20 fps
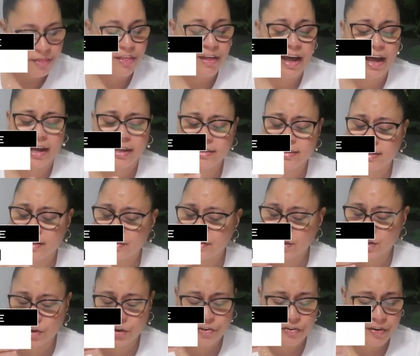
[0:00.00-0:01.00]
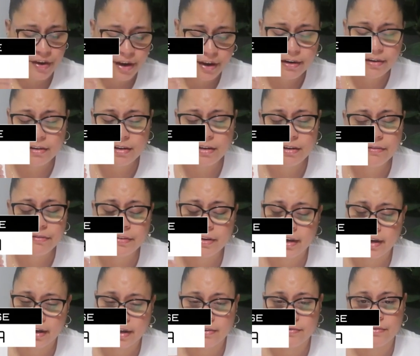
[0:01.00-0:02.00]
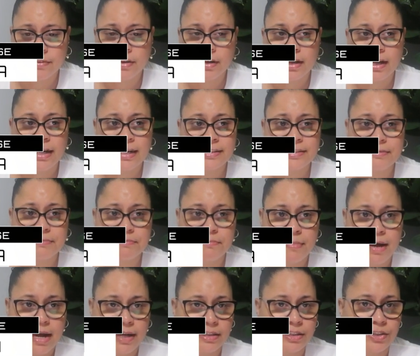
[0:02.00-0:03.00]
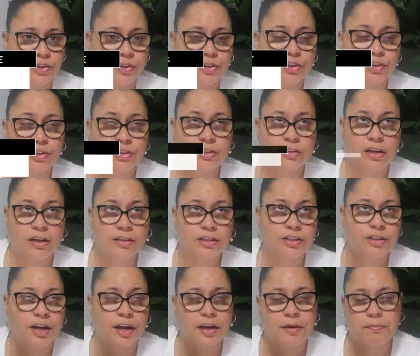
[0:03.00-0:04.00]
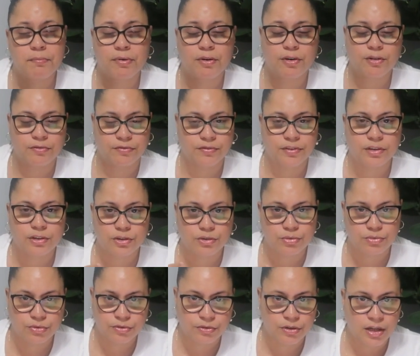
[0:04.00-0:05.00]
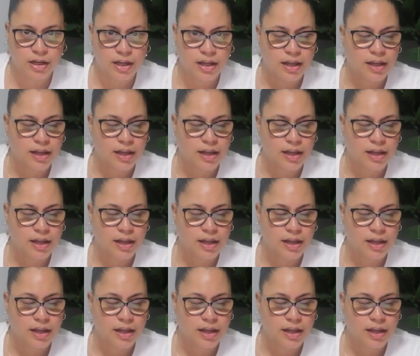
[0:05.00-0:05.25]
that the creator of Canva has mastered such a perfect tool,